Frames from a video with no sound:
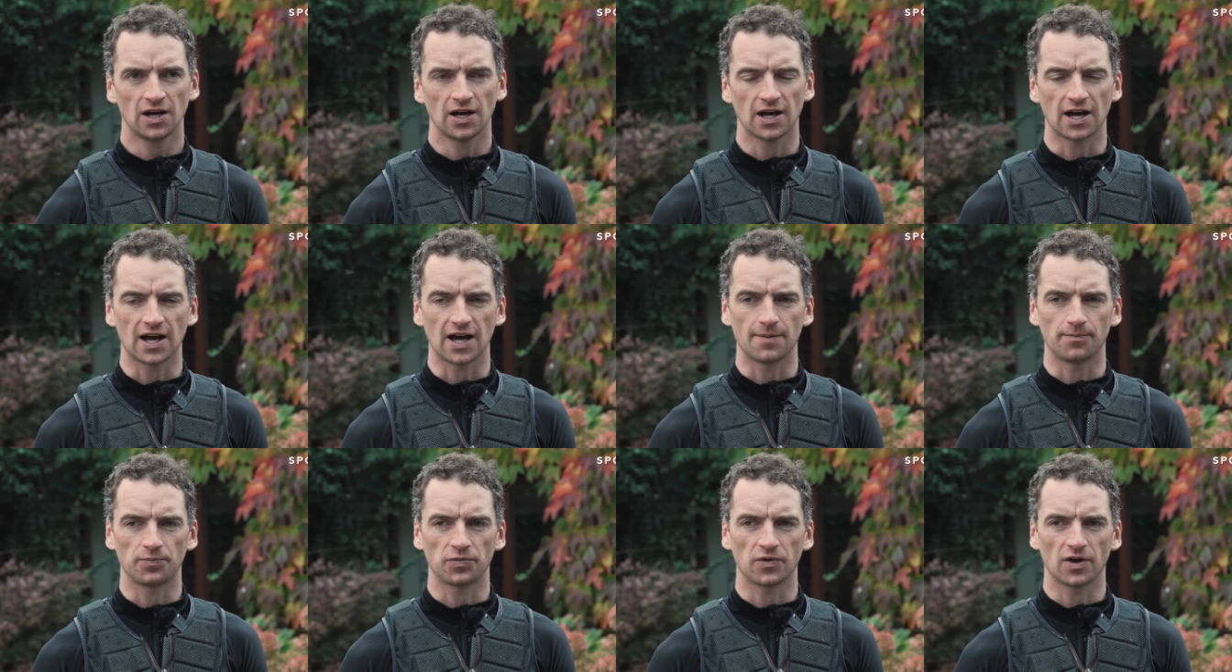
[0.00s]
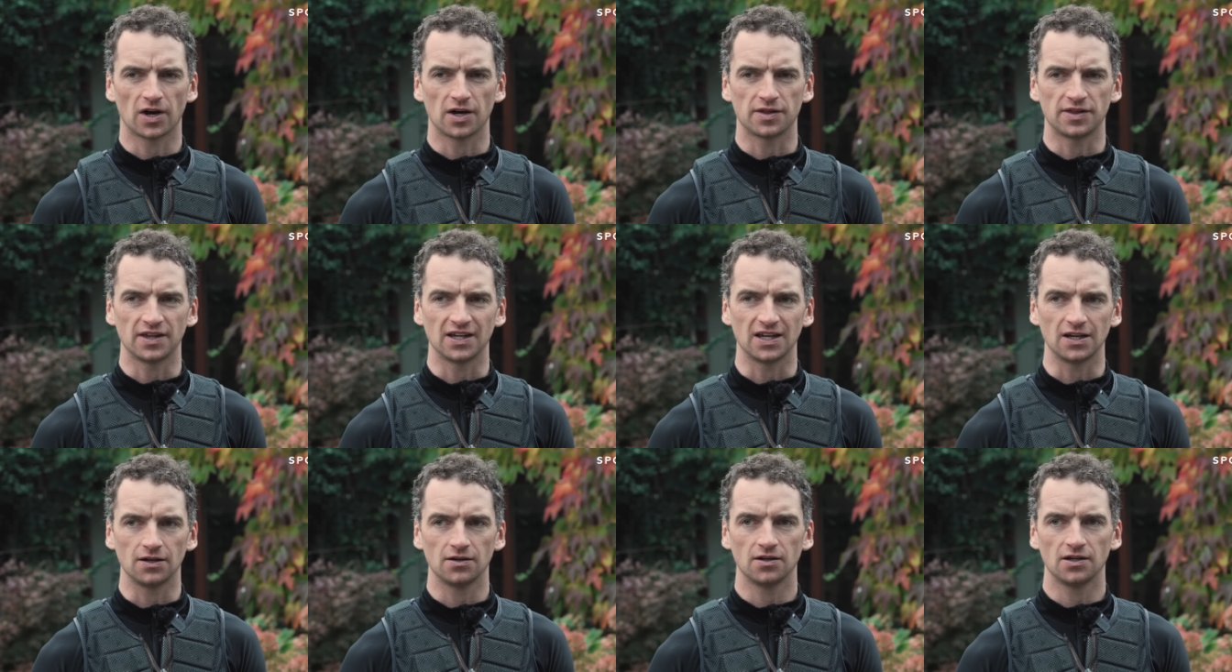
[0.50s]
I
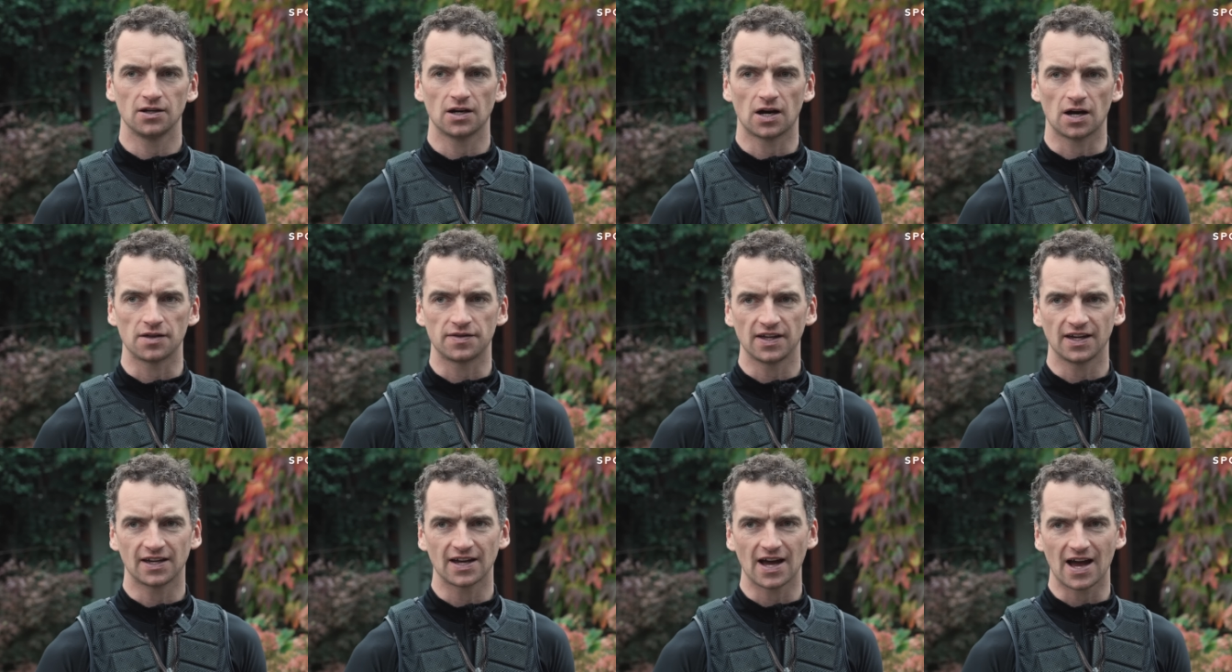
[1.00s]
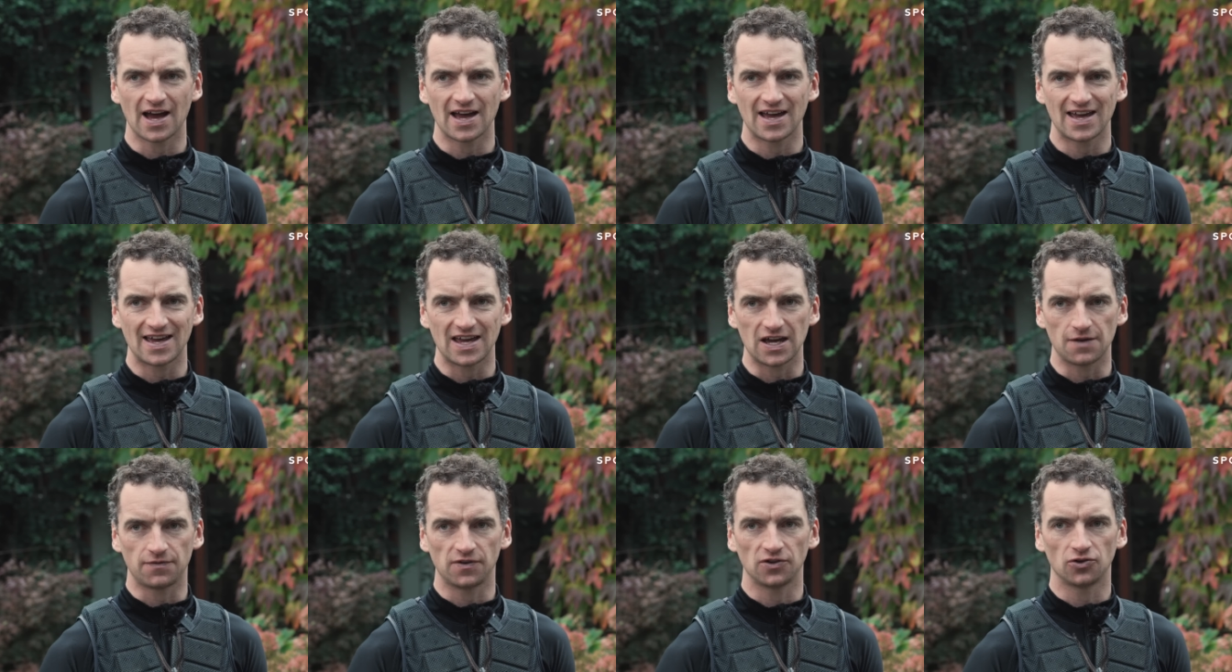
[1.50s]
think
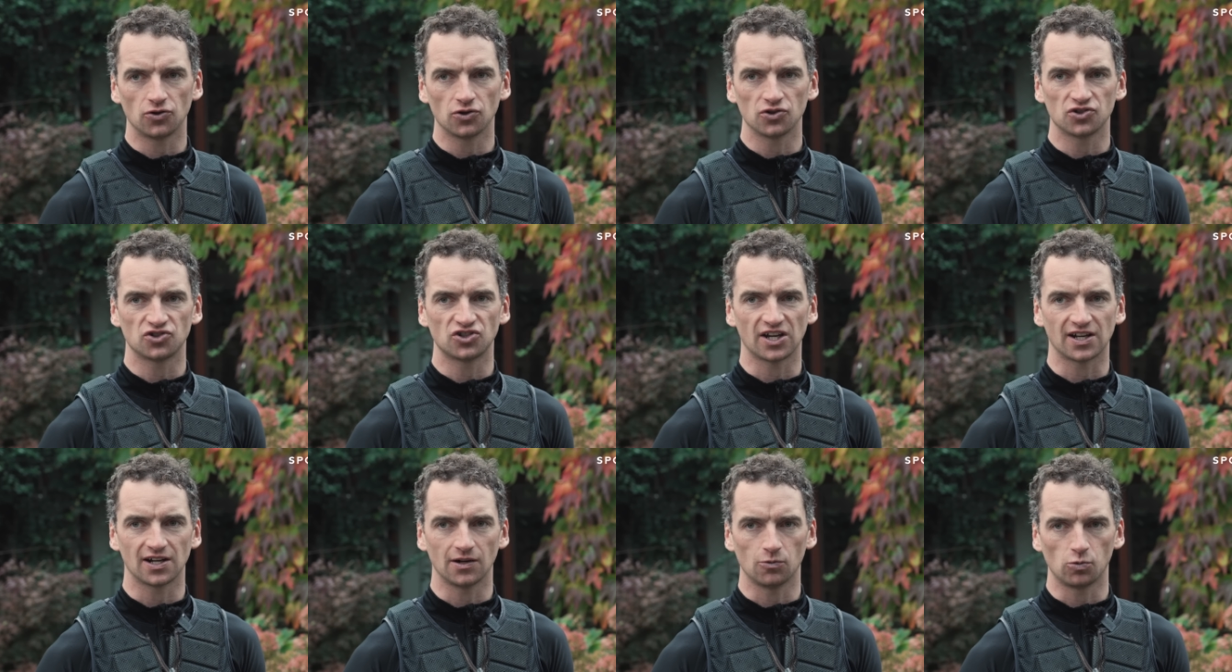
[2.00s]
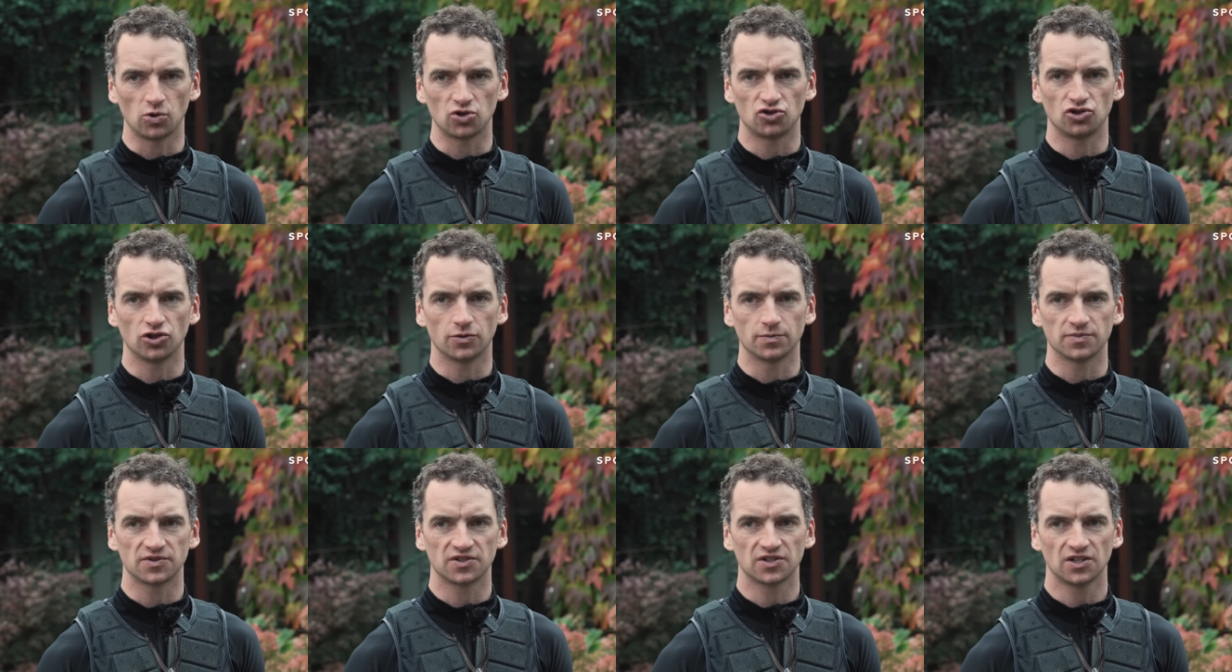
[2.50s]
if he does settle with
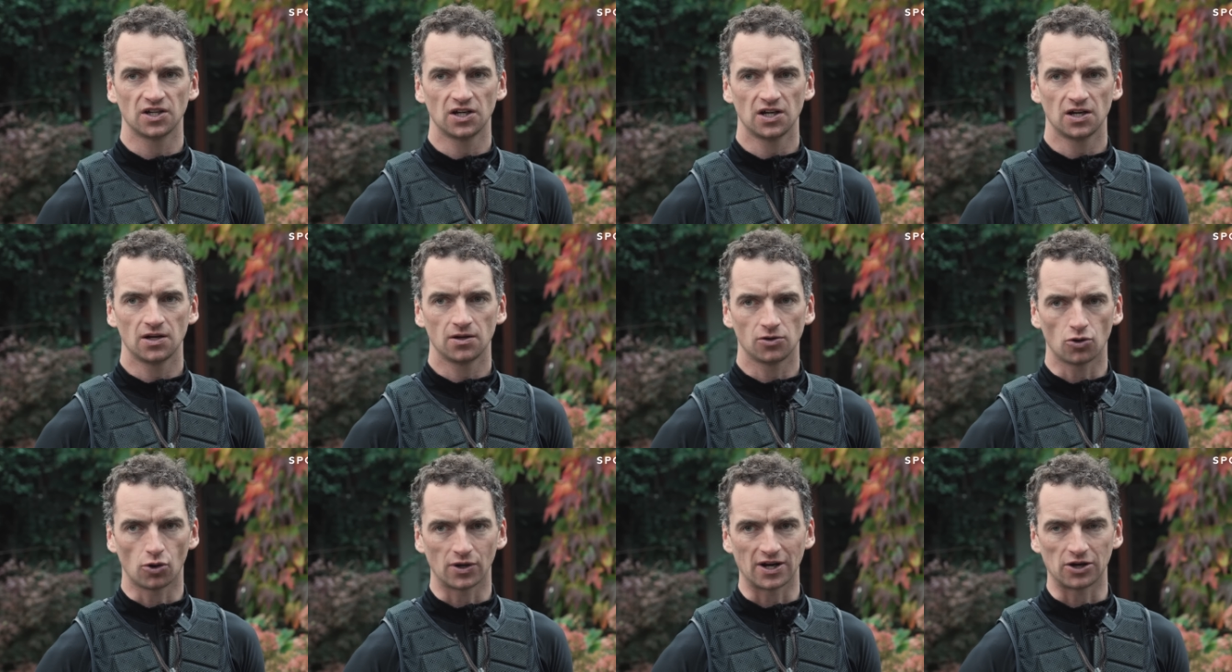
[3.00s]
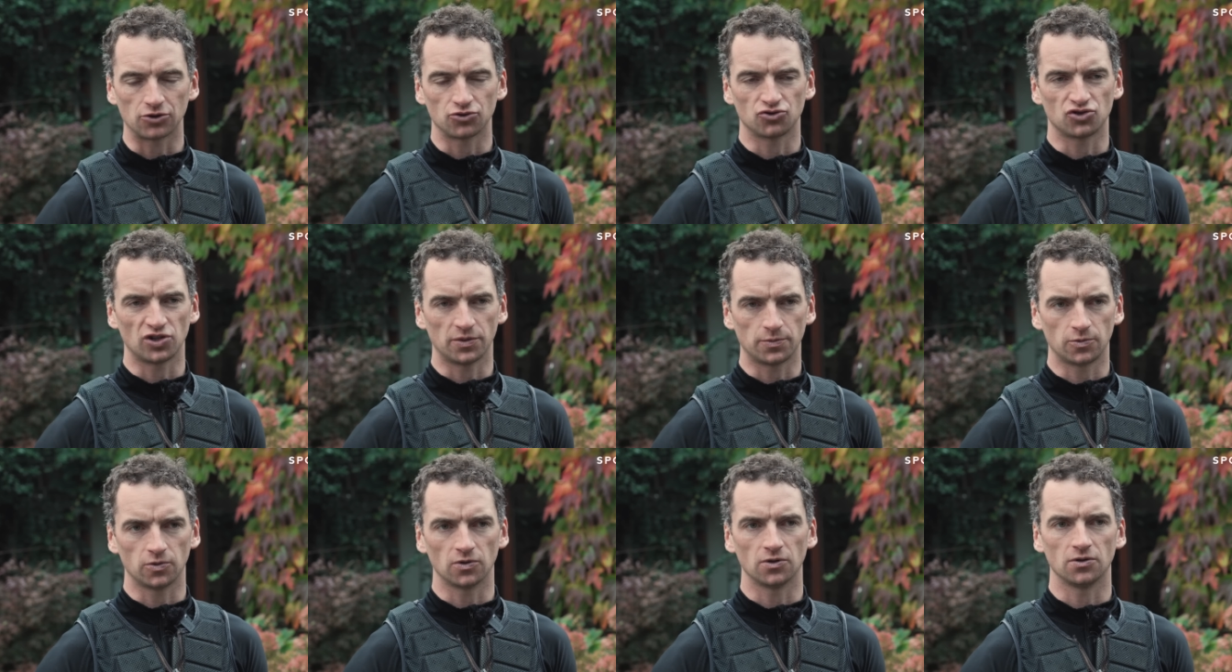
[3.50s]
jumps, going out and
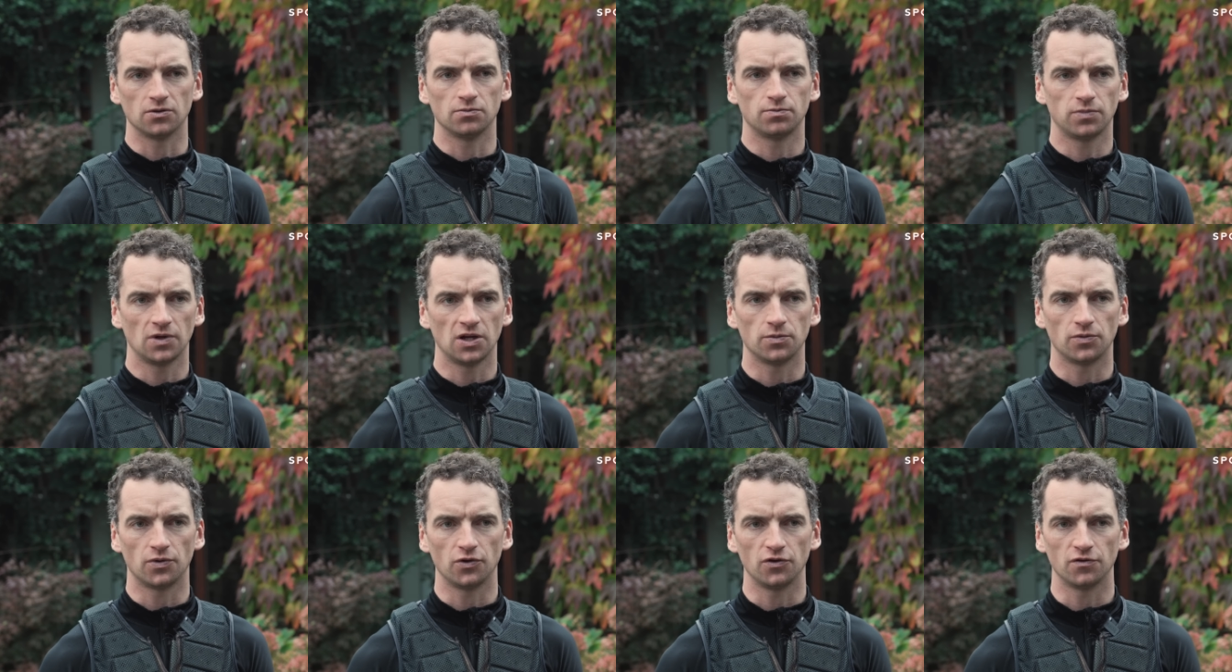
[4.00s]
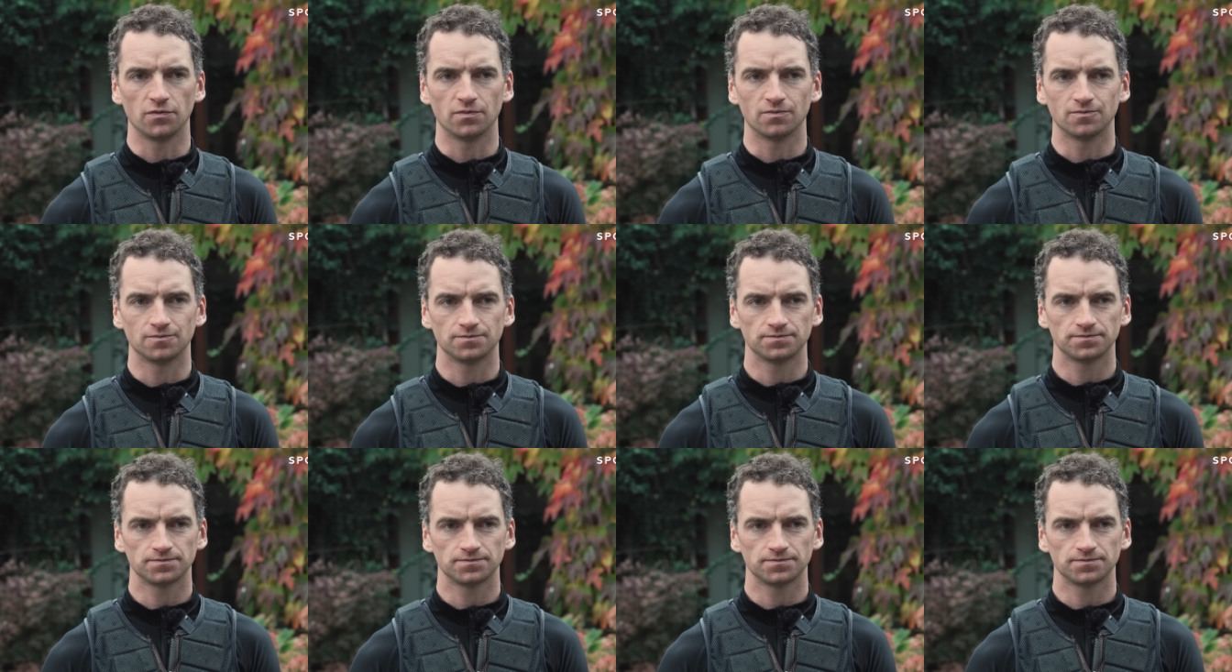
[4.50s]
trip will improve him.